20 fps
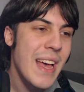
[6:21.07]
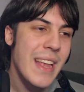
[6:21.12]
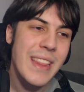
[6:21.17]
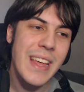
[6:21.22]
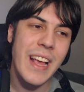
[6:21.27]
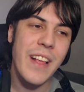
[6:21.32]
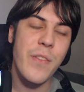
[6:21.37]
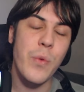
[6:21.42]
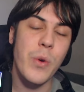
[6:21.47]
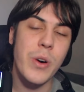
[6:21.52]

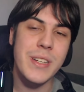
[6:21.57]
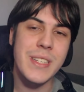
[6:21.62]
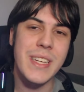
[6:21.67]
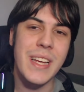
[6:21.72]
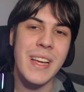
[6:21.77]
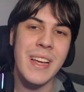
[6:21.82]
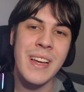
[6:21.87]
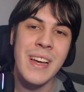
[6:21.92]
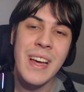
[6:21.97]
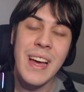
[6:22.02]
Thanks for
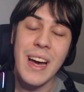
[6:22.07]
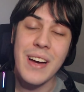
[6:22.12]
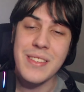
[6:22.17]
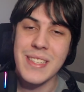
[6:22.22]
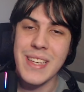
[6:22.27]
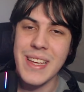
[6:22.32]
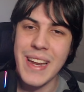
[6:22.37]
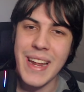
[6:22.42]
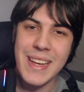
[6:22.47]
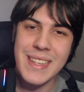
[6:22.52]
watching, I'll
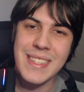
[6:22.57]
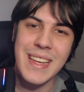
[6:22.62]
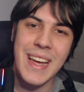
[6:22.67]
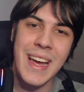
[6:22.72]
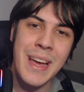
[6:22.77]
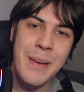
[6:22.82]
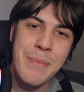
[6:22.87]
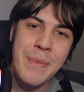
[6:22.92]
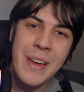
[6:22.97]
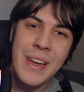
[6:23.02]
see you next
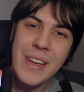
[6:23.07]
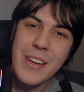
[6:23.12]
time.